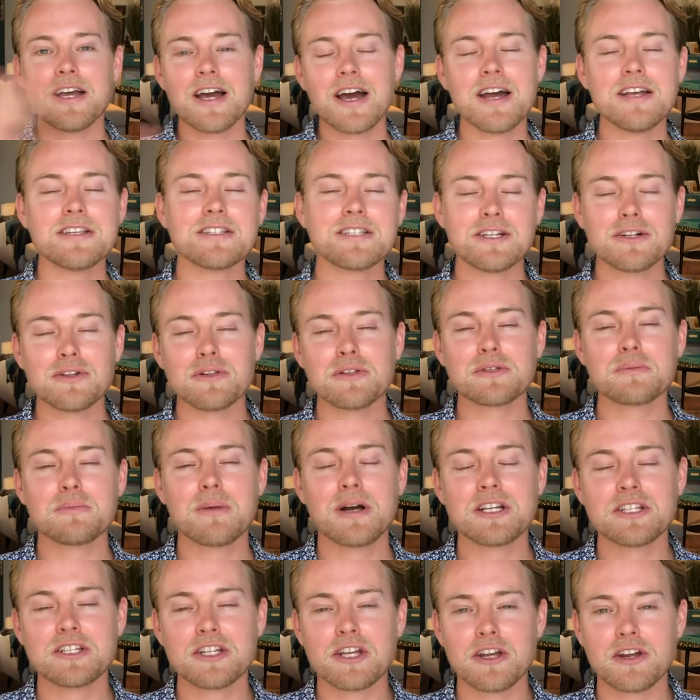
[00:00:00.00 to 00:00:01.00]
guys, Nicholas
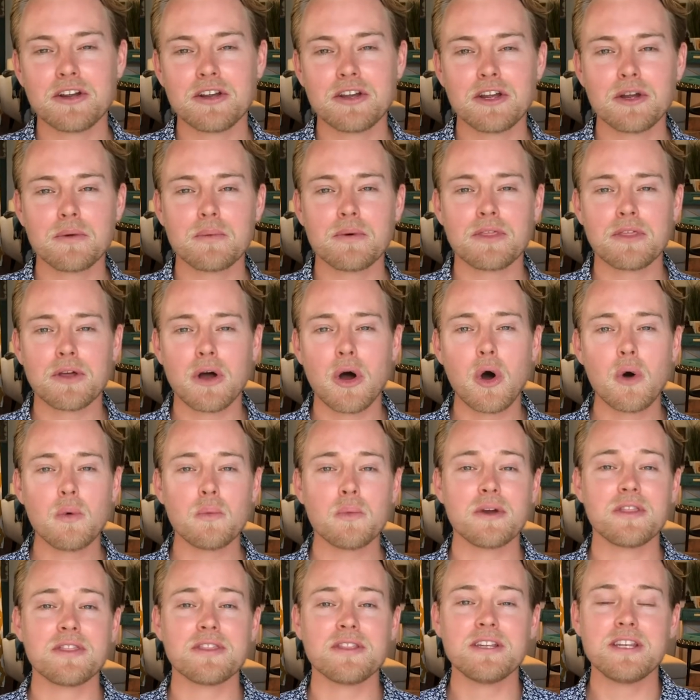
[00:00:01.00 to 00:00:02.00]
Montier here with Home
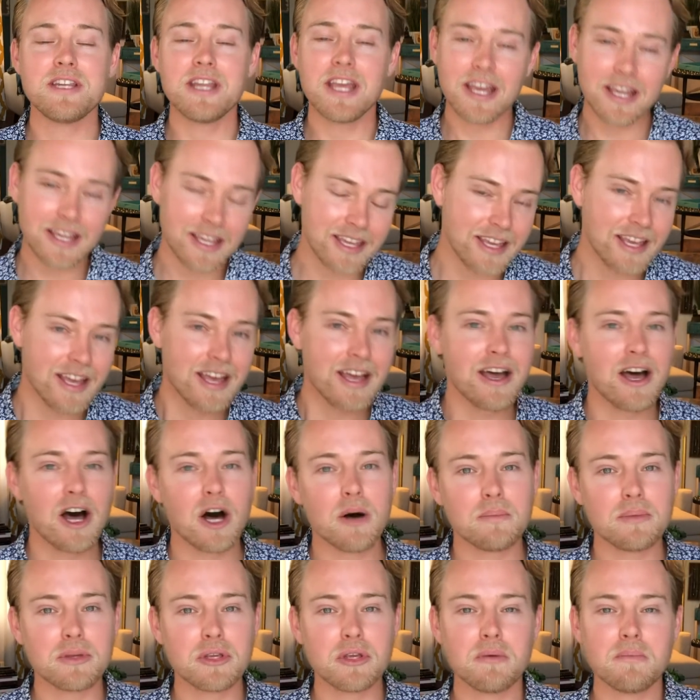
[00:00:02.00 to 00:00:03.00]
with Nick,
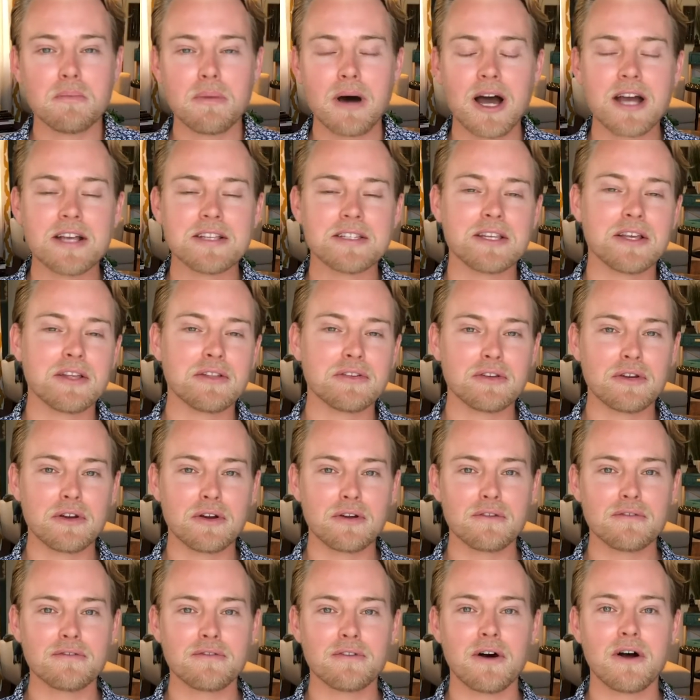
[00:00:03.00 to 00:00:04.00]
helping you buy, sell
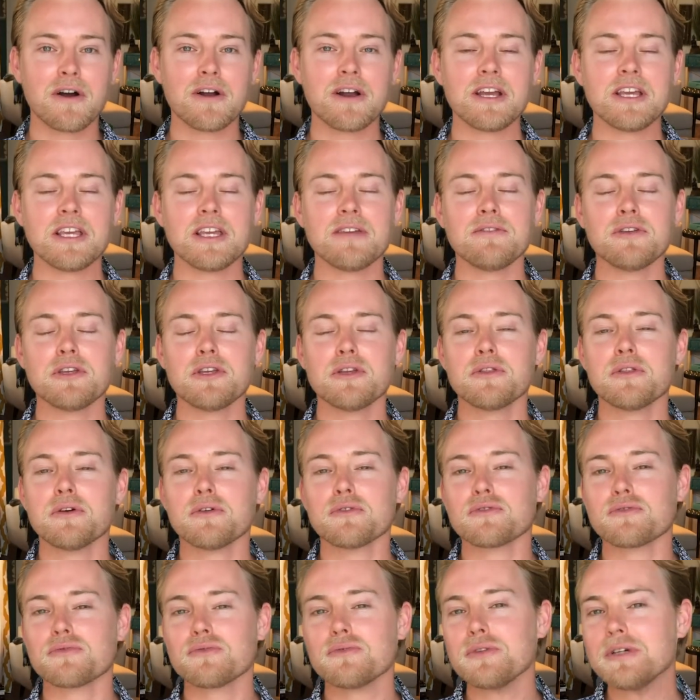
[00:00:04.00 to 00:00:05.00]
near or far, and giving you
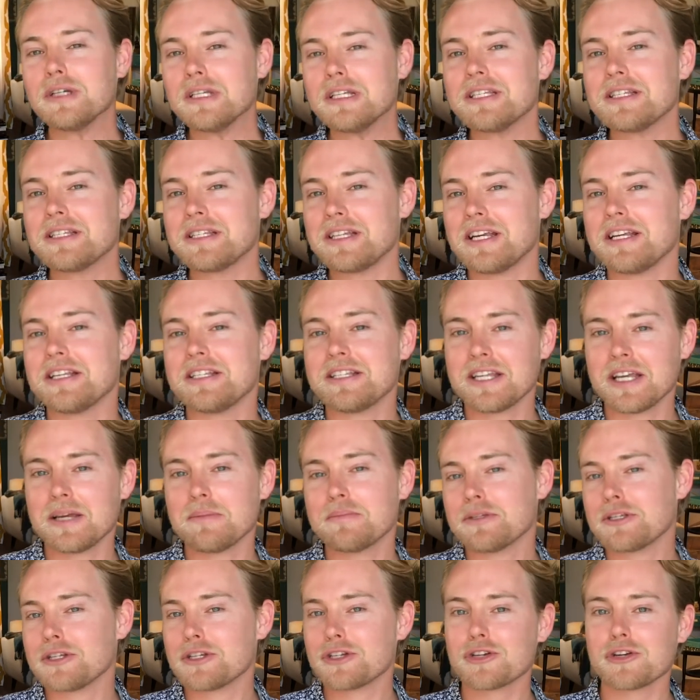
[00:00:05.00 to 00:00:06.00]
those real estate
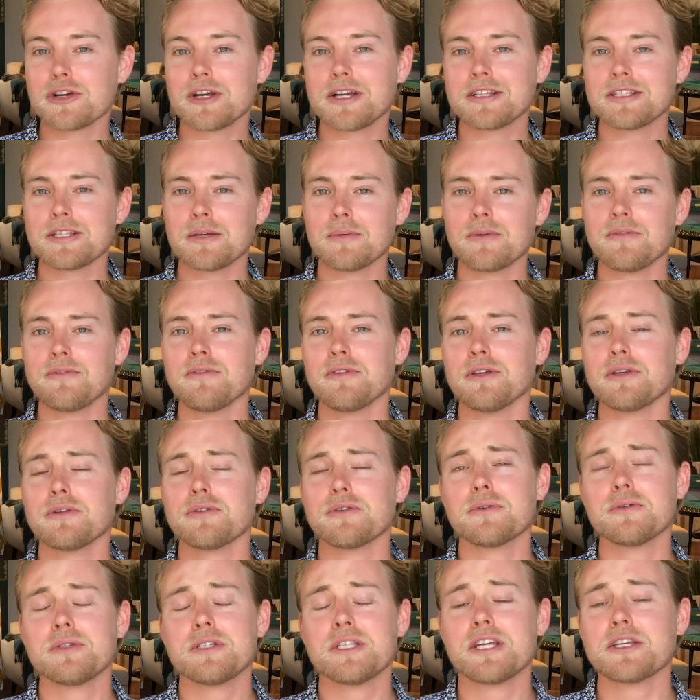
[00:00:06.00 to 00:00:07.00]
tips and tricks that we feel you
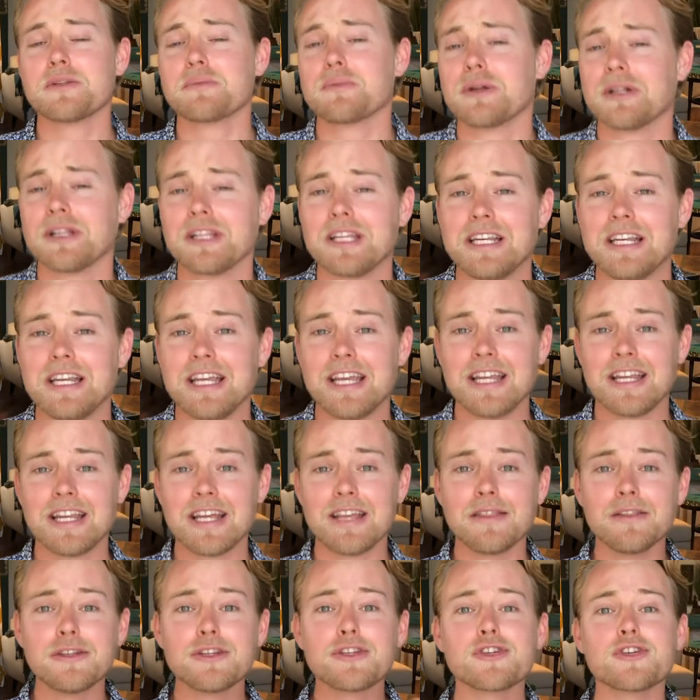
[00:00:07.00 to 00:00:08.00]
so desperately need.
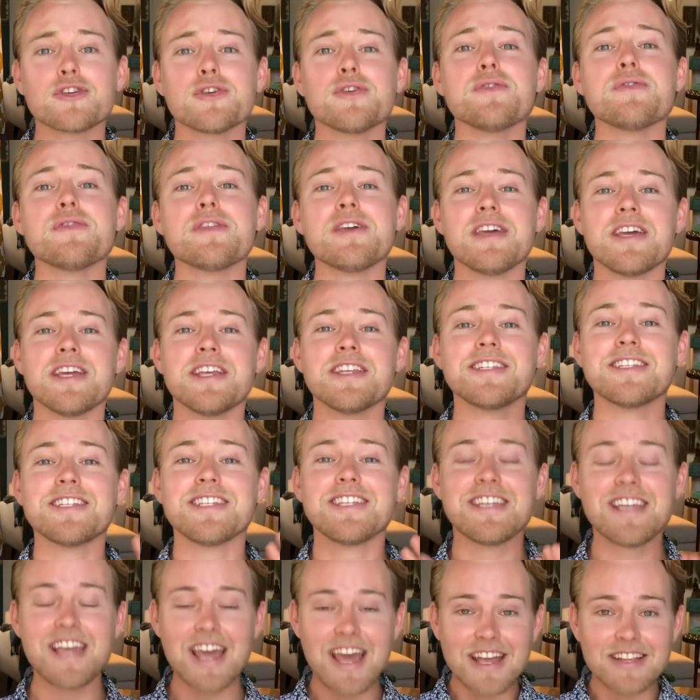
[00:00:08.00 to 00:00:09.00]
And the truth is,
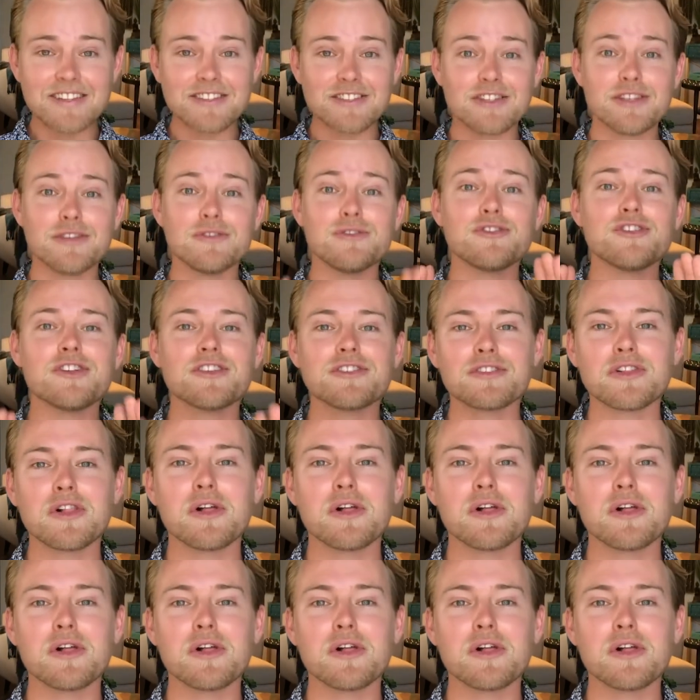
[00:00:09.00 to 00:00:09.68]
yes, you just